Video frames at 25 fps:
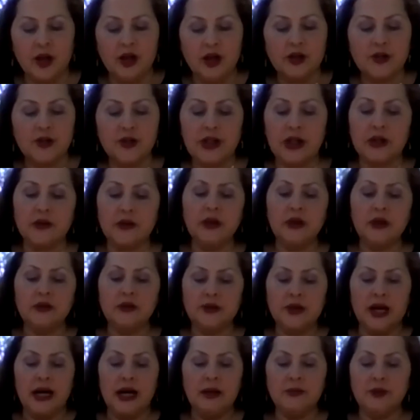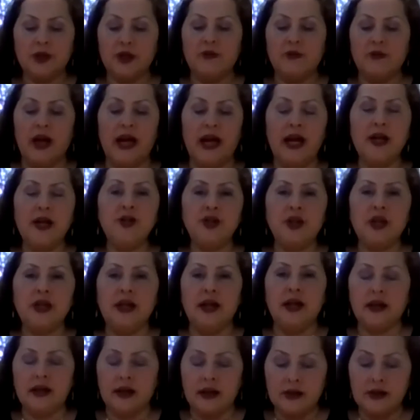Stereotypes of aging
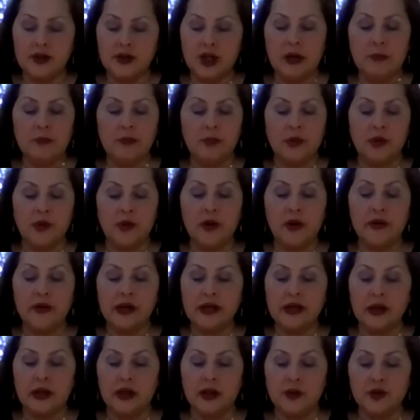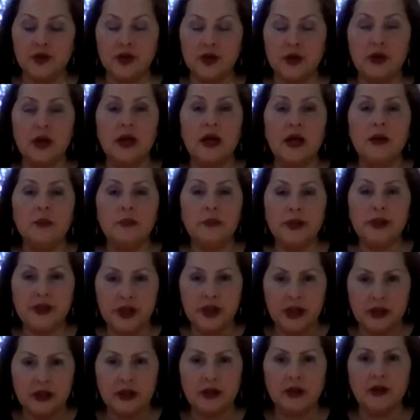in contemporary culture,
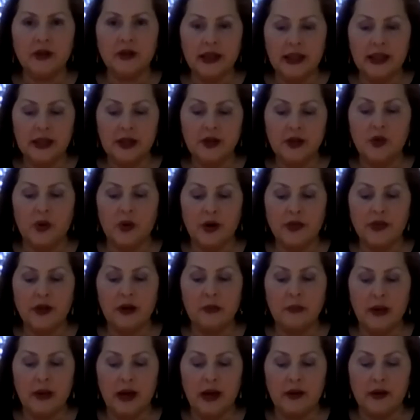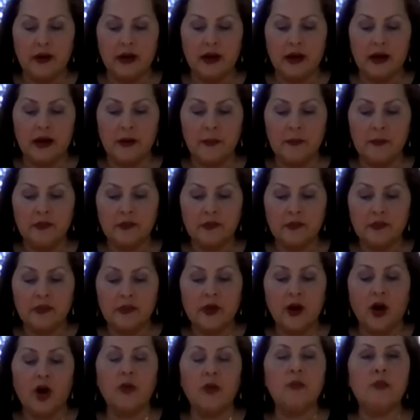particularly North America,
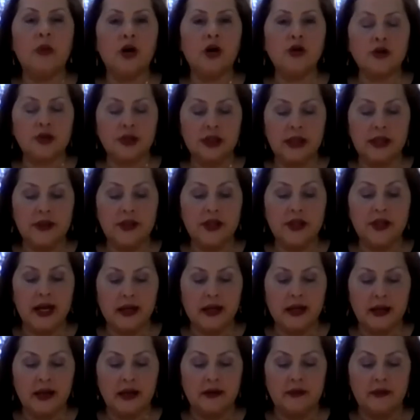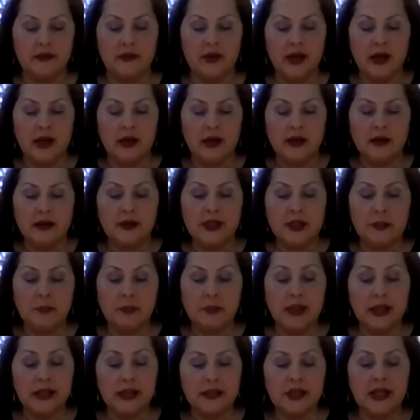are mostly negative,
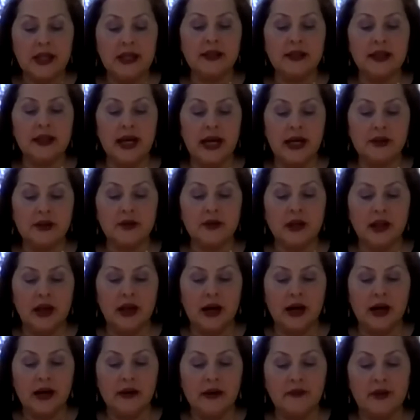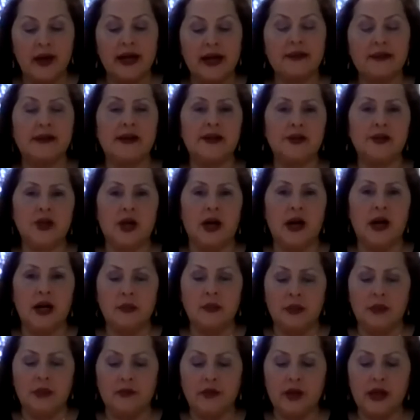depicting later life as a time
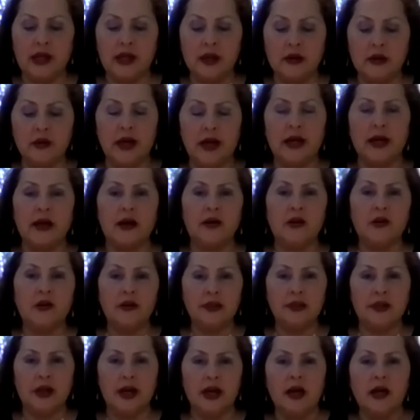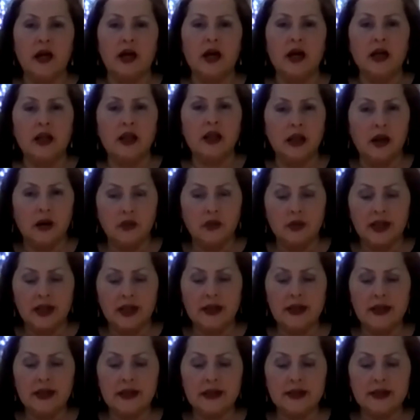of ill health,
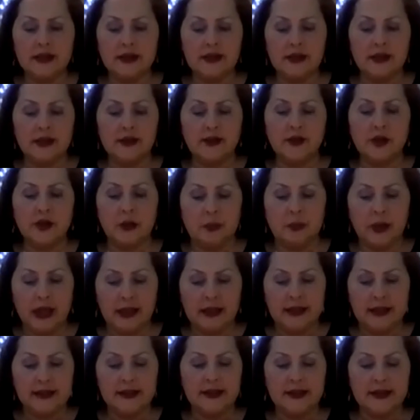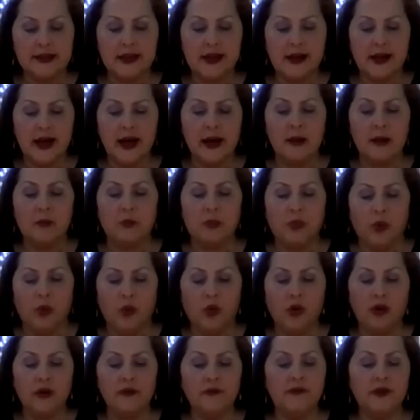loneliness, dependency, and
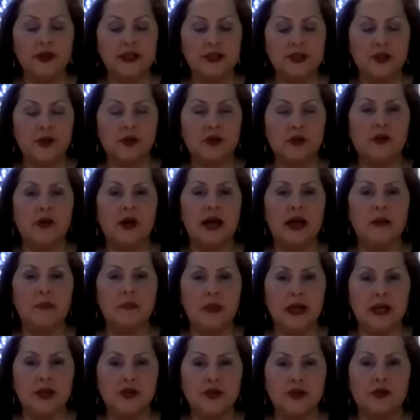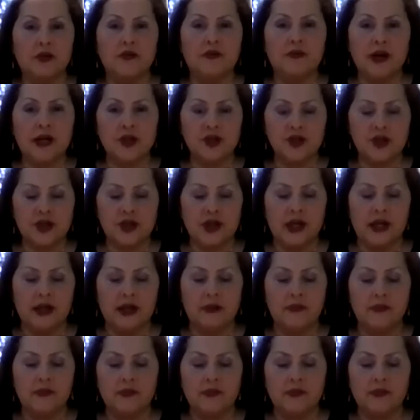poor physical and mental functioning.